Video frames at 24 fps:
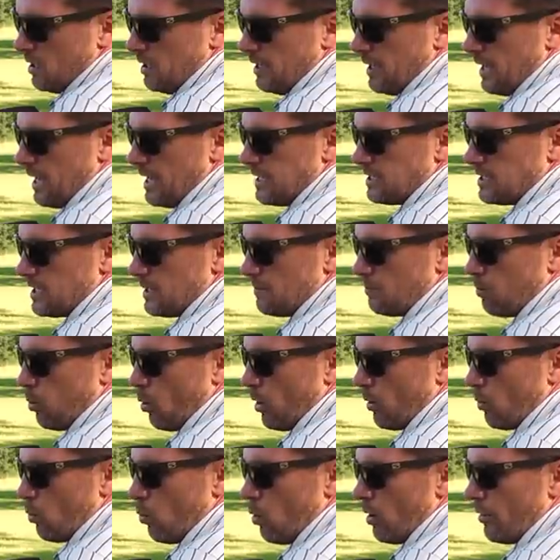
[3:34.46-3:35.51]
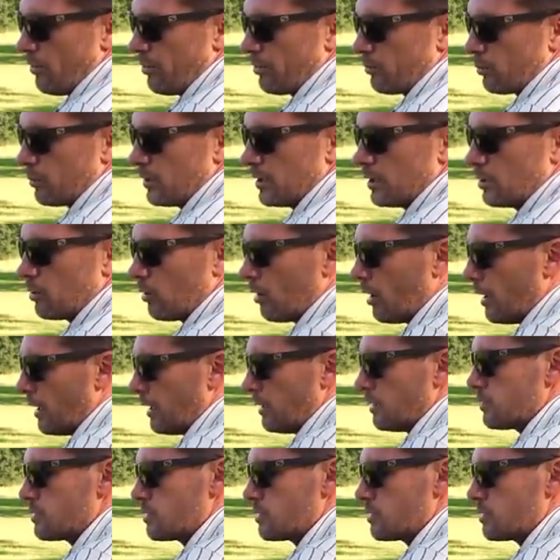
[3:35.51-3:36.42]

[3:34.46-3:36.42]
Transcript: yeah, 18.13 grain.